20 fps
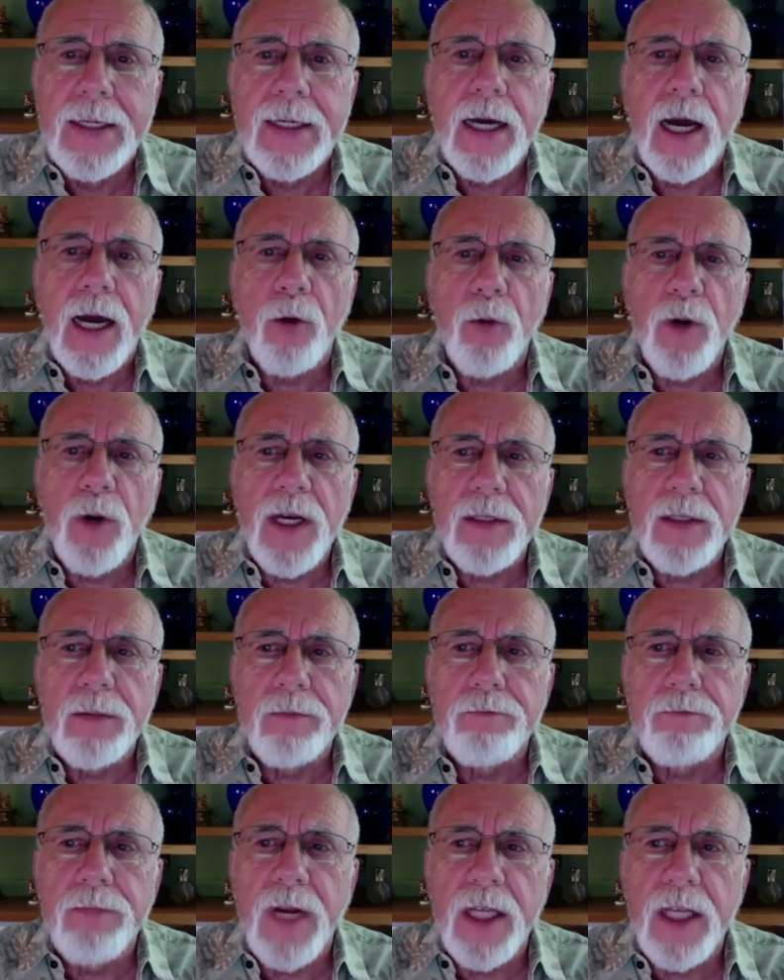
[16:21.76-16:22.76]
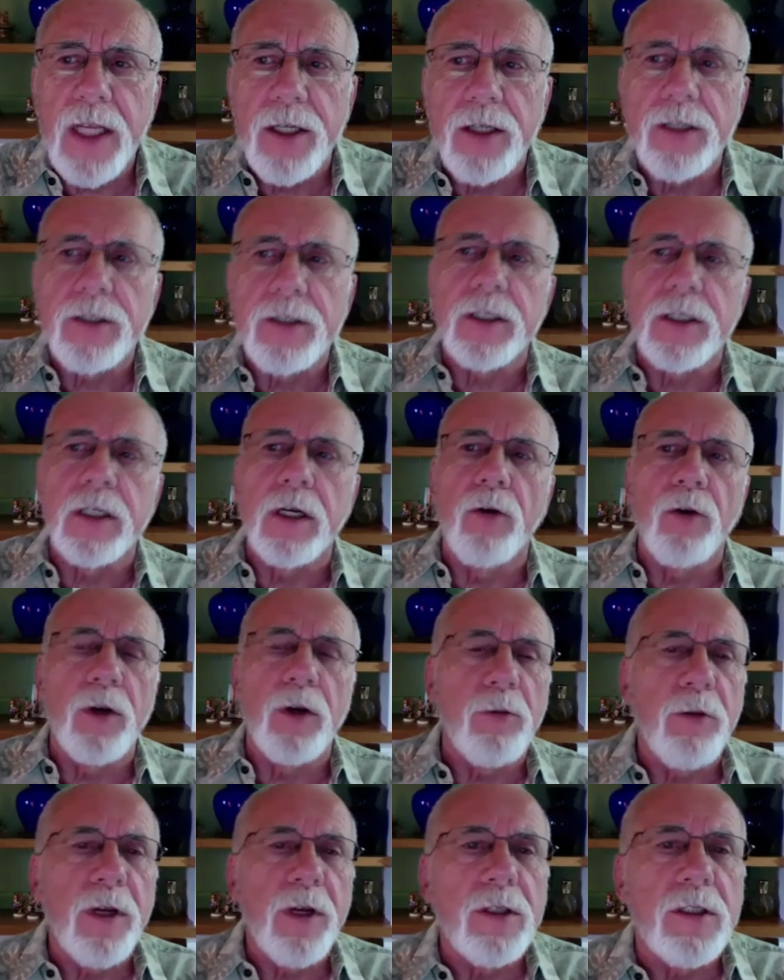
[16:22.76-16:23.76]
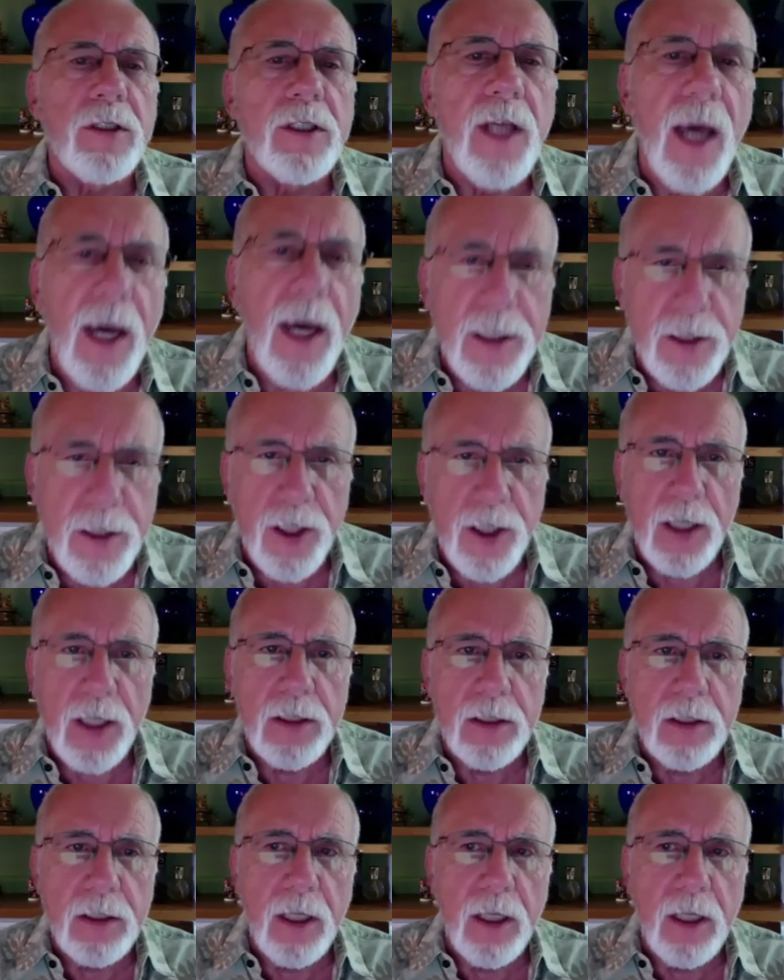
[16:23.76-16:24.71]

I read many years ago in Reader's Digest